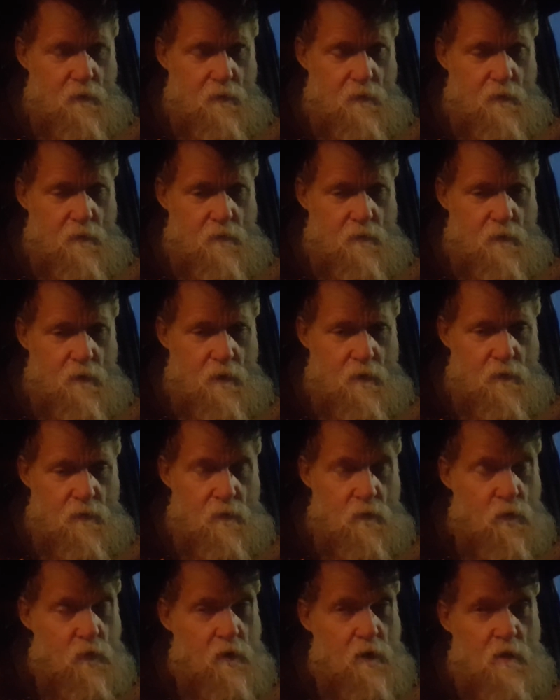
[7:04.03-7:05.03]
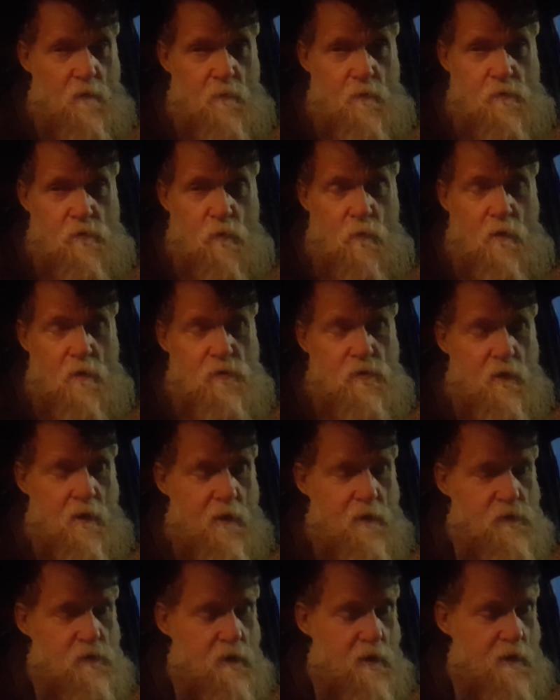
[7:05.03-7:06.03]
The Lord gave me so much
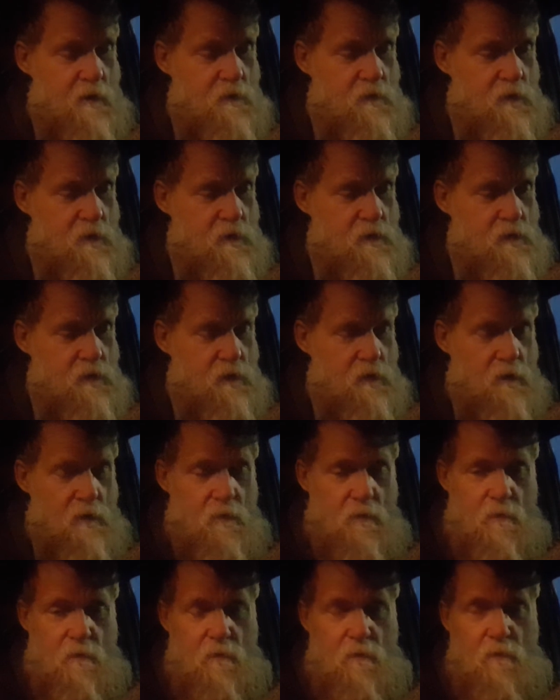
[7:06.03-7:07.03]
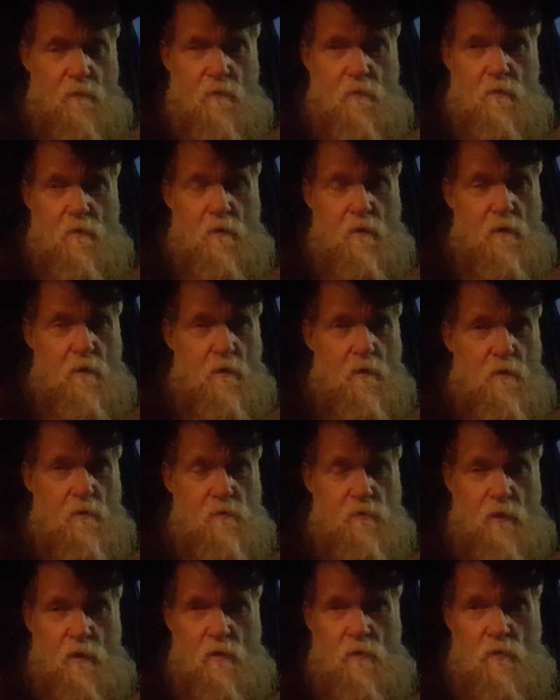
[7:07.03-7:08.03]
last night, just
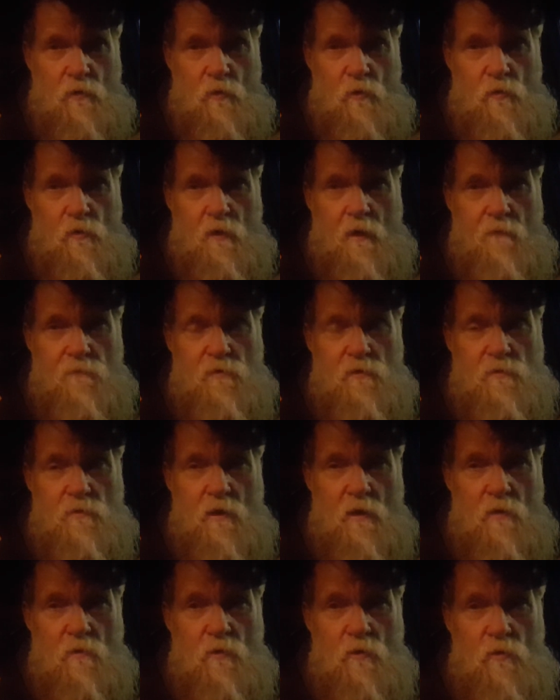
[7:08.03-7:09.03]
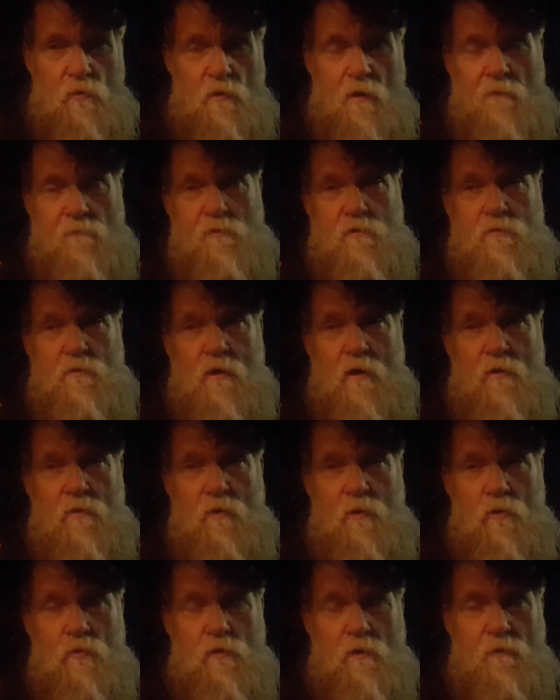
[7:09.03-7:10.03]
download after download after
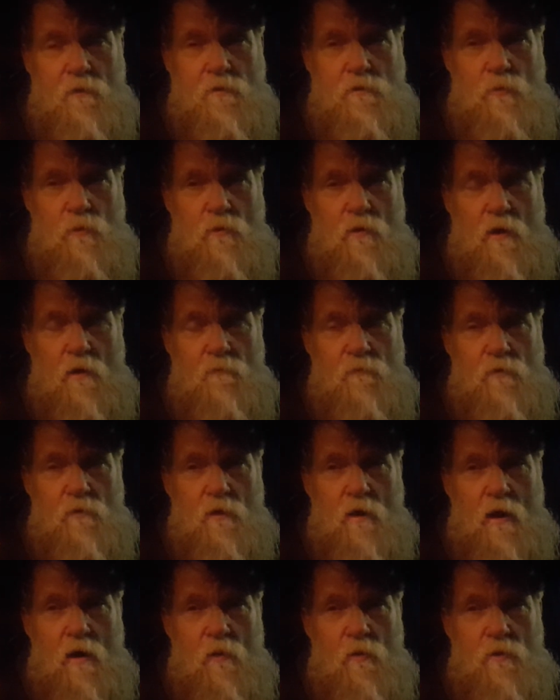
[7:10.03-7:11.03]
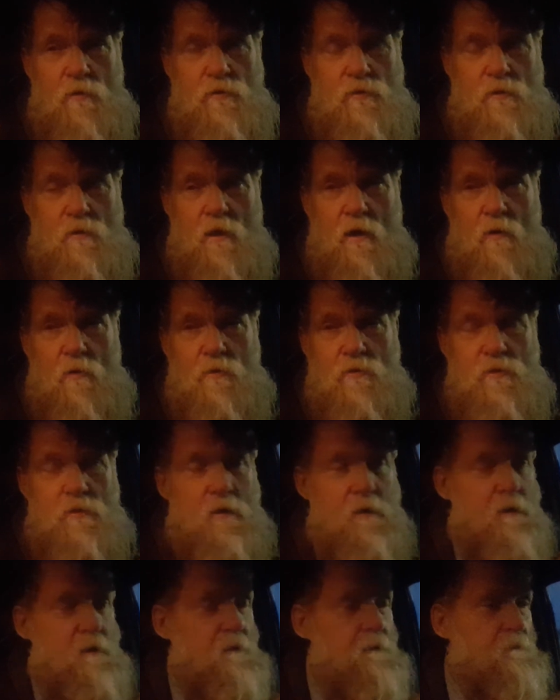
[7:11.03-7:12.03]
download, and this went on for hours and hours.
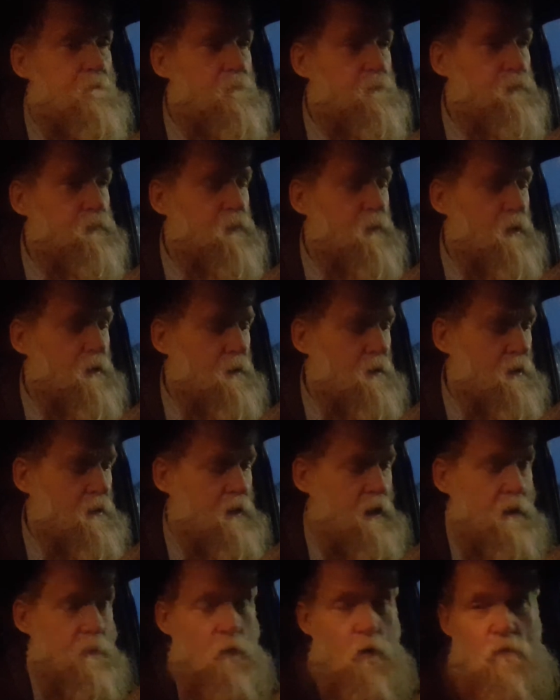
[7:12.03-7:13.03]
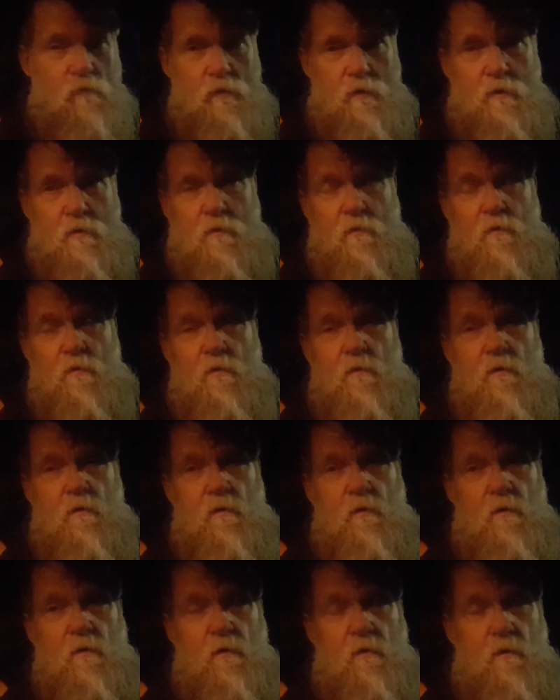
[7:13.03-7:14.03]
I came over
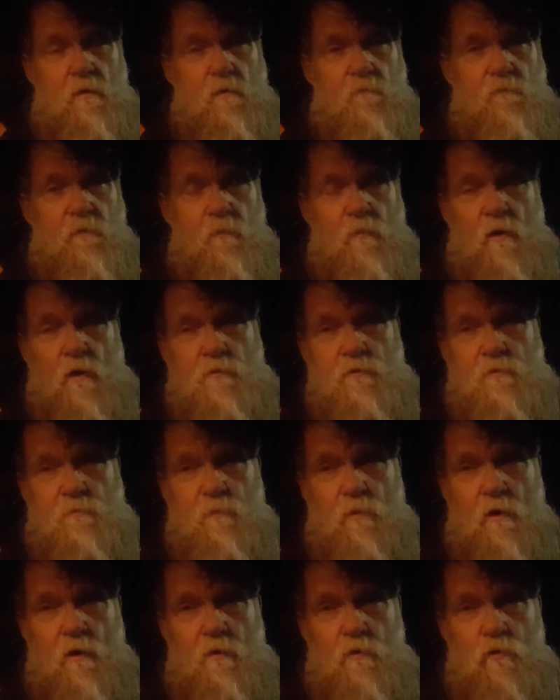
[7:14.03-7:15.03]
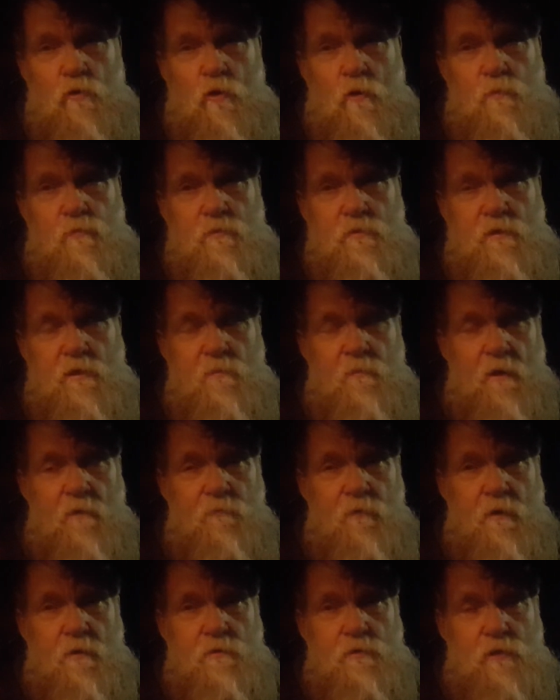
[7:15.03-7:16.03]
from Boston Bar to Hope to see my
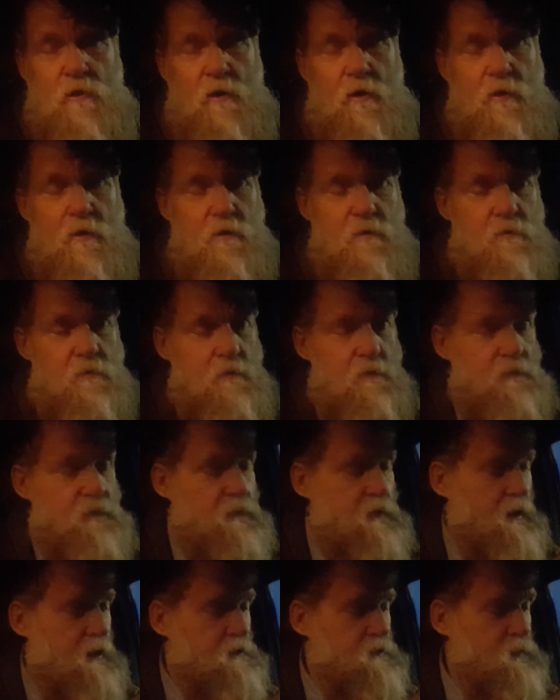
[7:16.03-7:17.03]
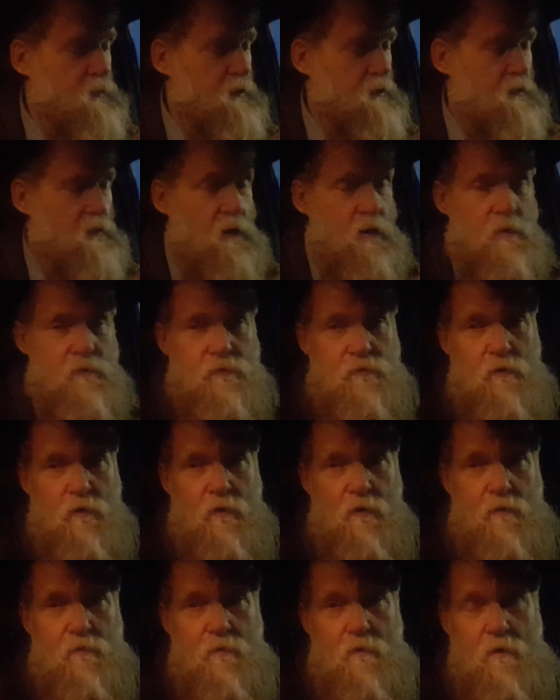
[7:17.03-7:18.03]
friend Johnie, and that's where it all
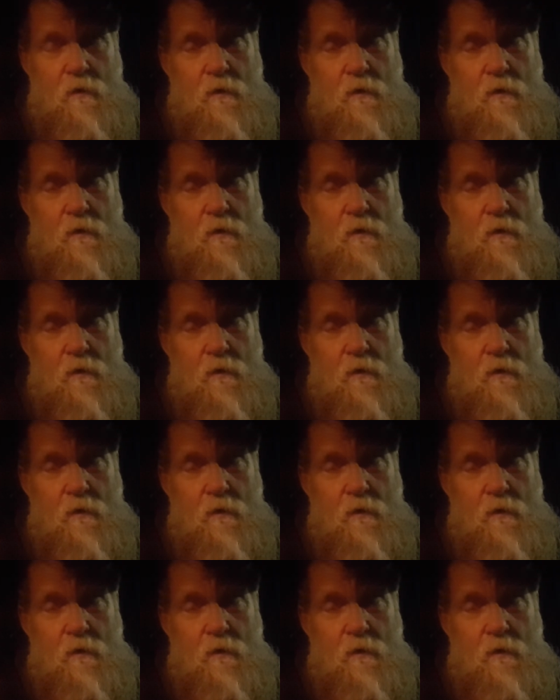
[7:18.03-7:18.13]
started.